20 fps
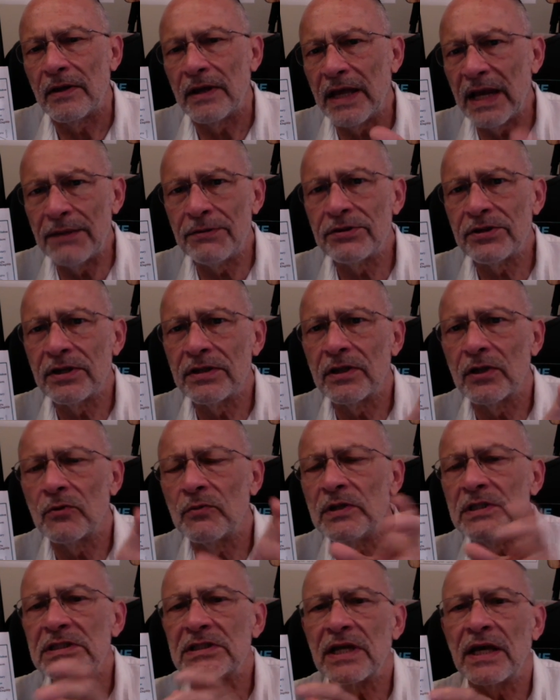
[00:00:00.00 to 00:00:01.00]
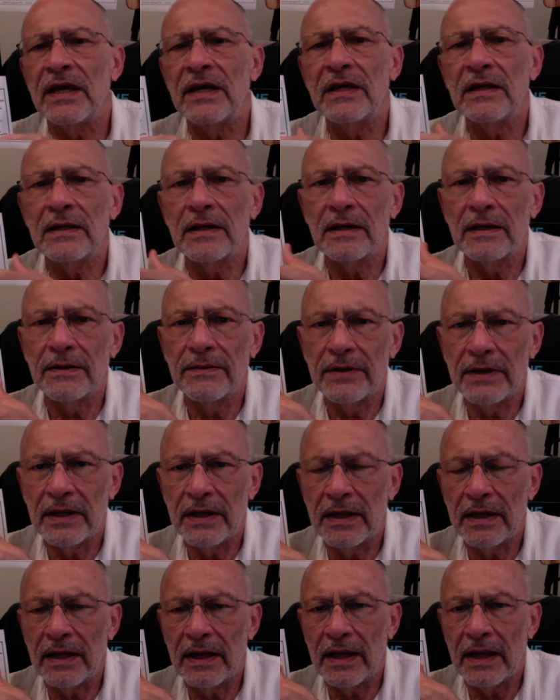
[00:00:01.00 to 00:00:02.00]
everything that we say
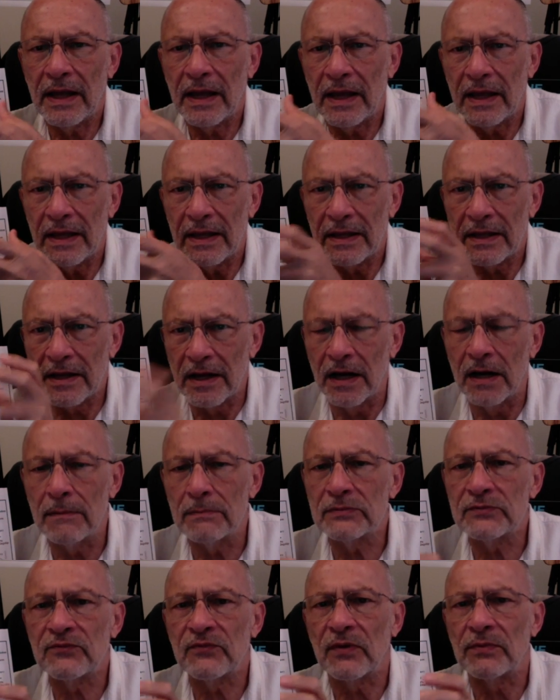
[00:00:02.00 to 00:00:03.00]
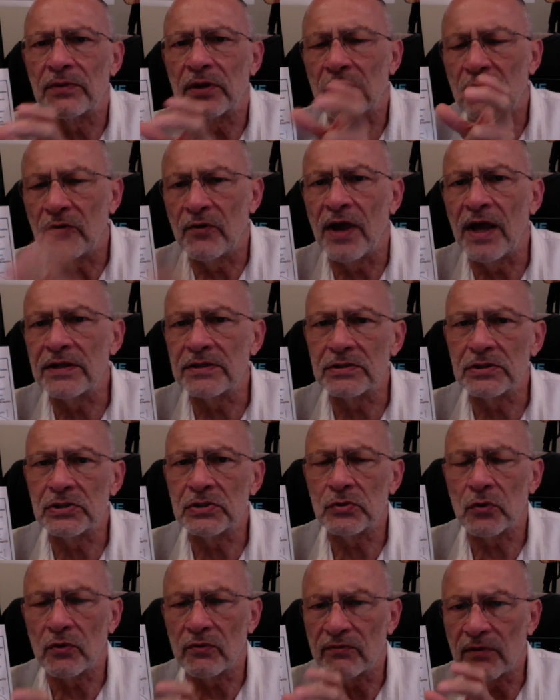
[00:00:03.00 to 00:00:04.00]
comes from the creation
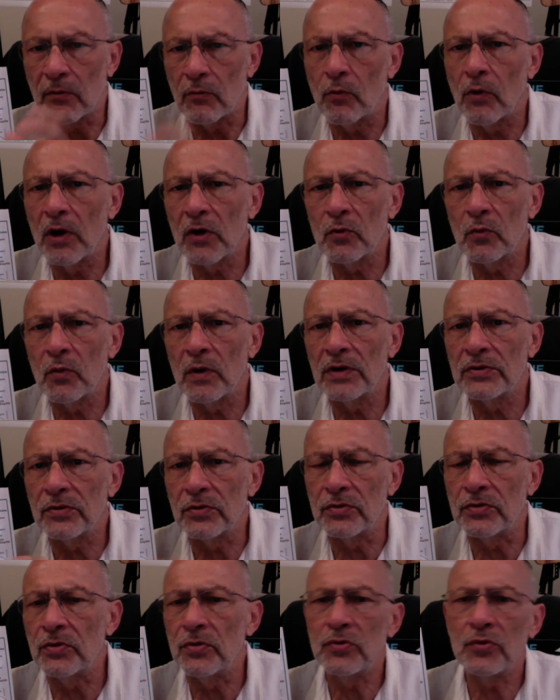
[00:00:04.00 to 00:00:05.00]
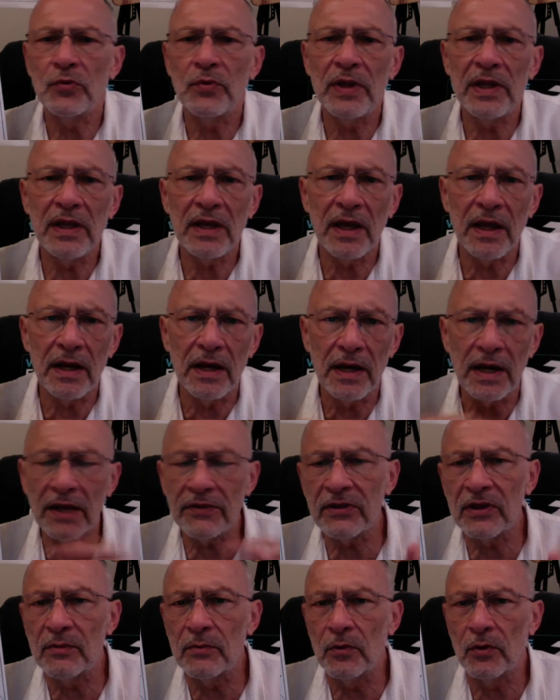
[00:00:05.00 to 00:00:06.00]
story, from 1, 1 to 2, 3, and
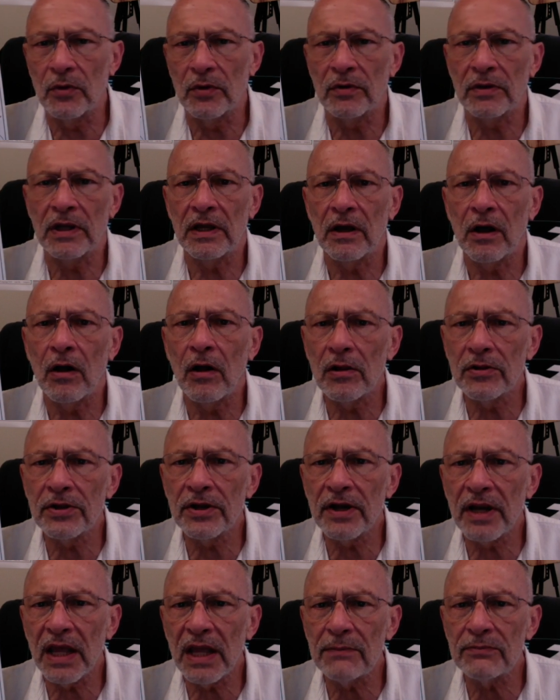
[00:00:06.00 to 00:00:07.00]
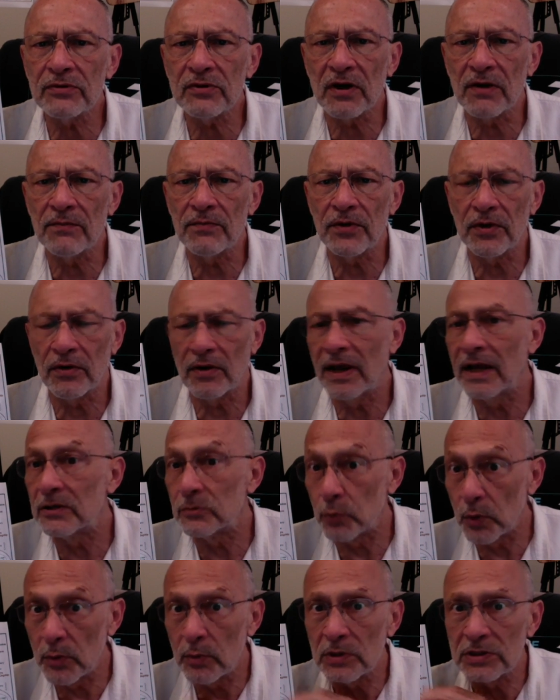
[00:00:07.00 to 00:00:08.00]
nothing more, okay? All the names come there, as
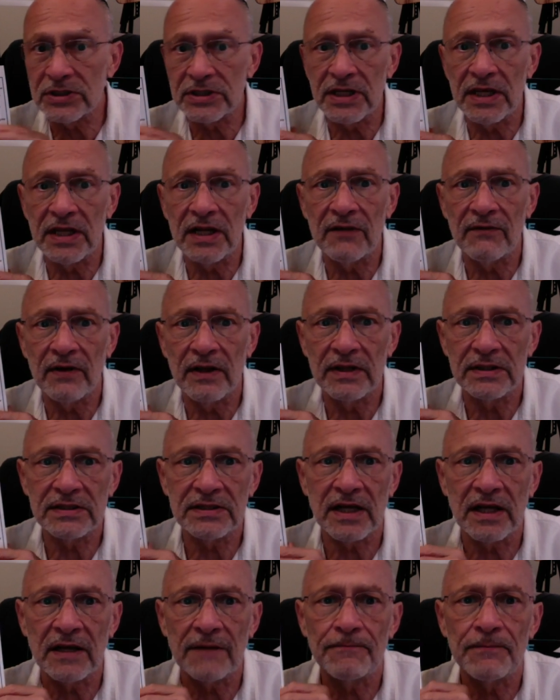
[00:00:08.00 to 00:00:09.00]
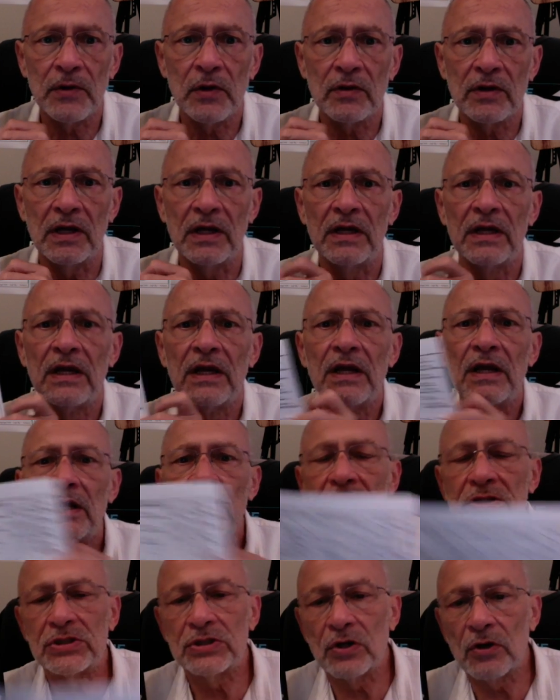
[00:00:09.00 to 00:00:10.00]
we will see in a second, okay?
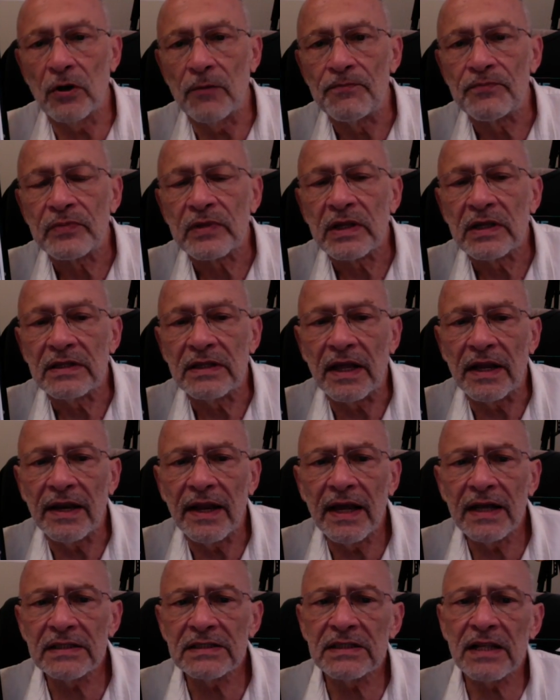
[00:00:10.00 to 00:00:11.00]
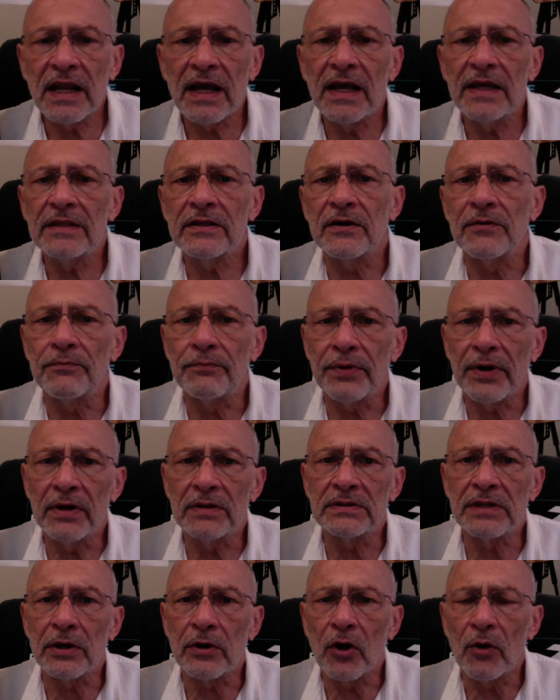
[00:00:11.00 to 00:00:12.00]
So the next slide
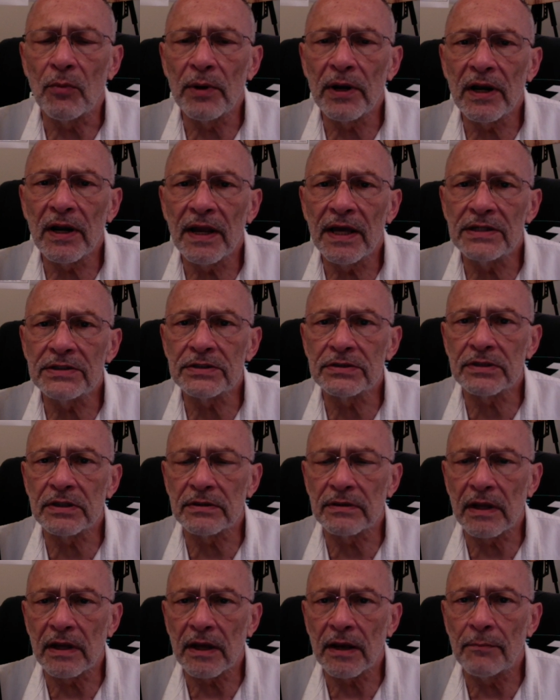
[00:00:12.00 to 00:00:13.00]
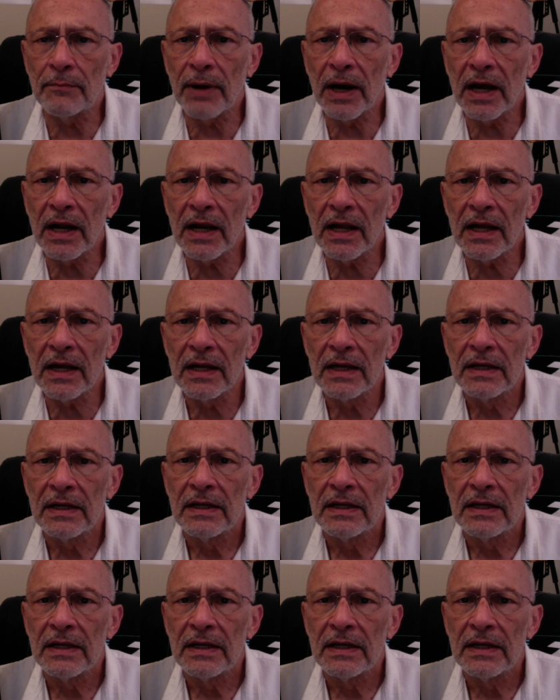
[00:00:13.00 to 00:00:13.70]
compares the nomenclatures of the Kabbalah